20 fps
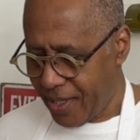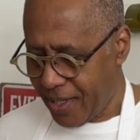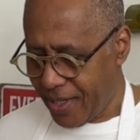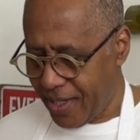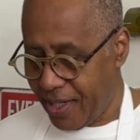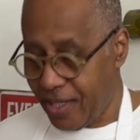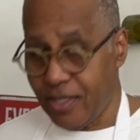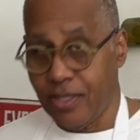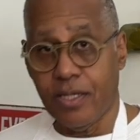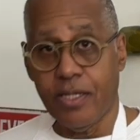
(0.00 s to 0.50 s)

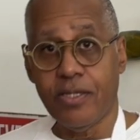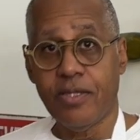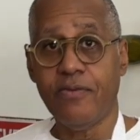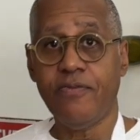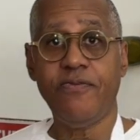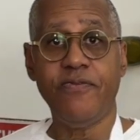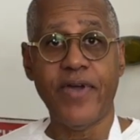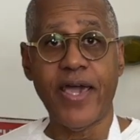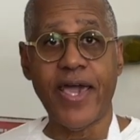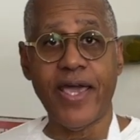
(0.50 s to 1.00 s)
And the
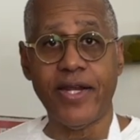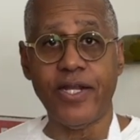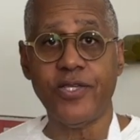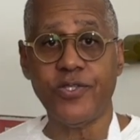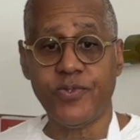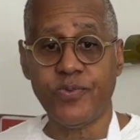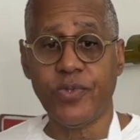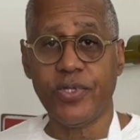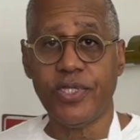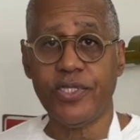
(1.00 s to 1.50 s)
fat
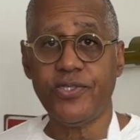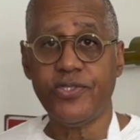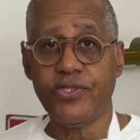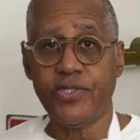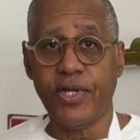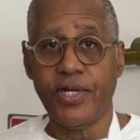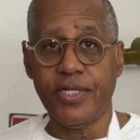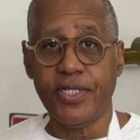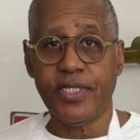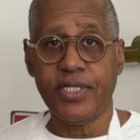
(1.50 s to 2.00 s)
is really
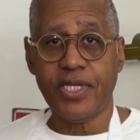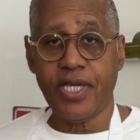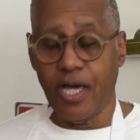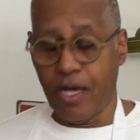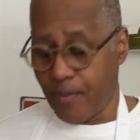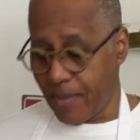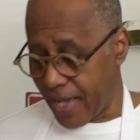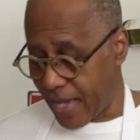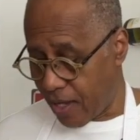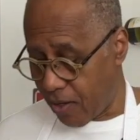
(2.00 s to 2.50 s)
starting to
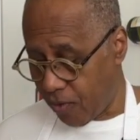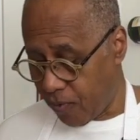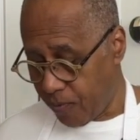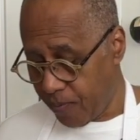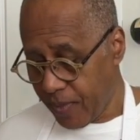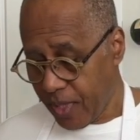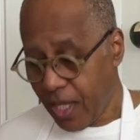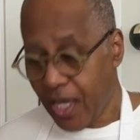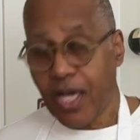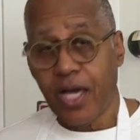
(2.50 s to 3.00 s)
come out.
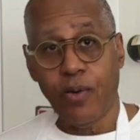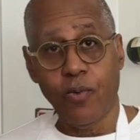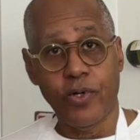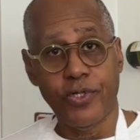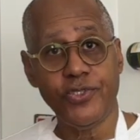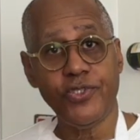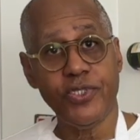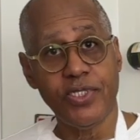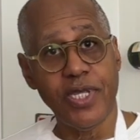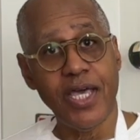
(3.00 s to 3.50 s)
I
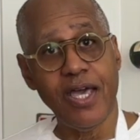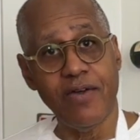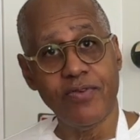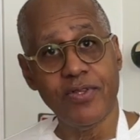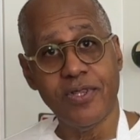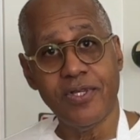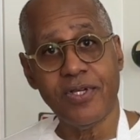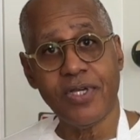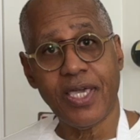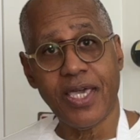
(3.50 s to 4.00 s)
want you to have a
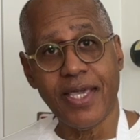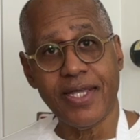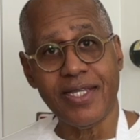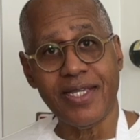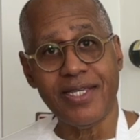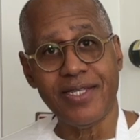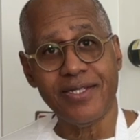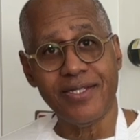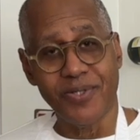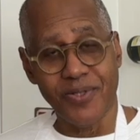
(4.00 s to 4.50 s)
look at
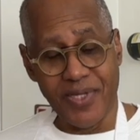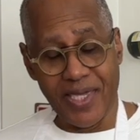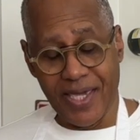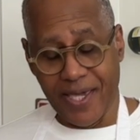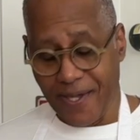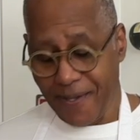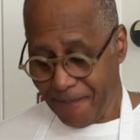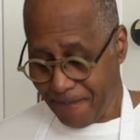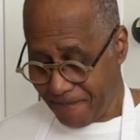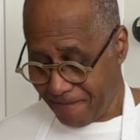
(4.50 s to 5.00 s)
it,
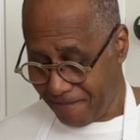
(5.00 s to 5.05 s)
okay?